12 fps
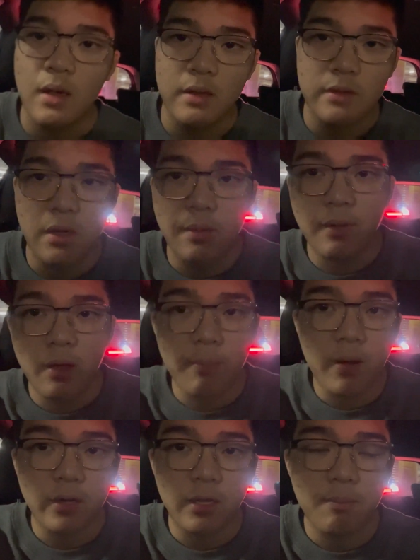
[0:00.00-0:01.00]
So I'm now
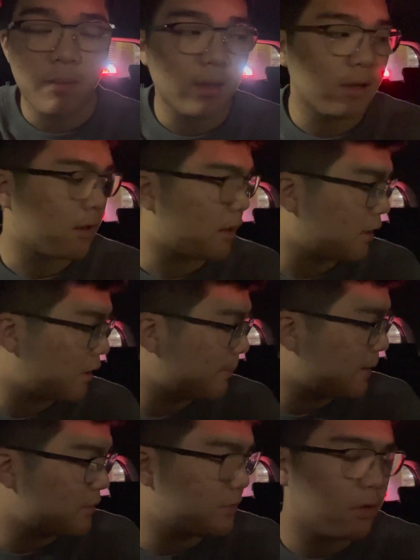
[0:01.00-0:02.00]
back in my car
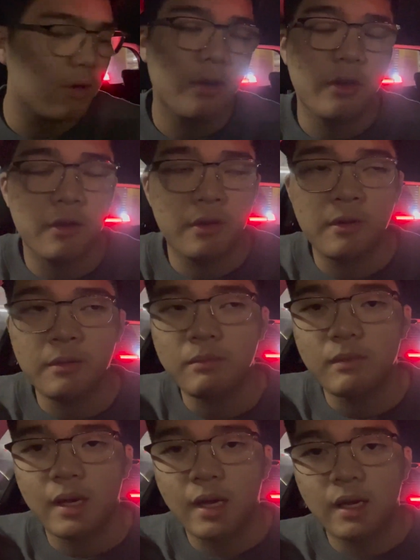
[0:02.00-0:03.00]
about to go
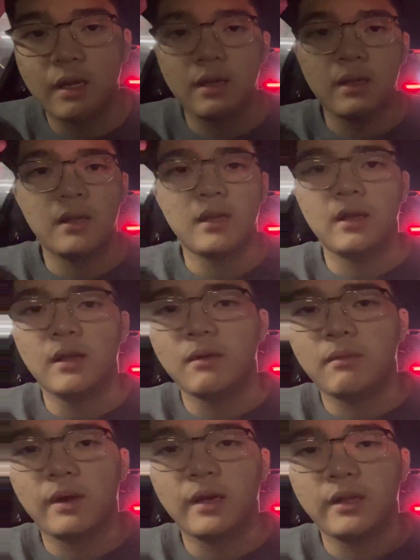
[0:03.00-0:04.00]
home. I
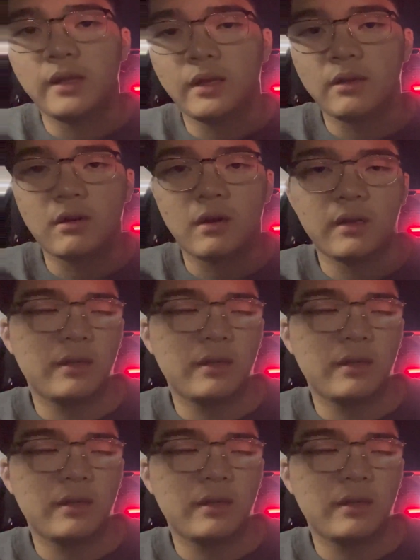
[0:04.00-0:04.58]
went and got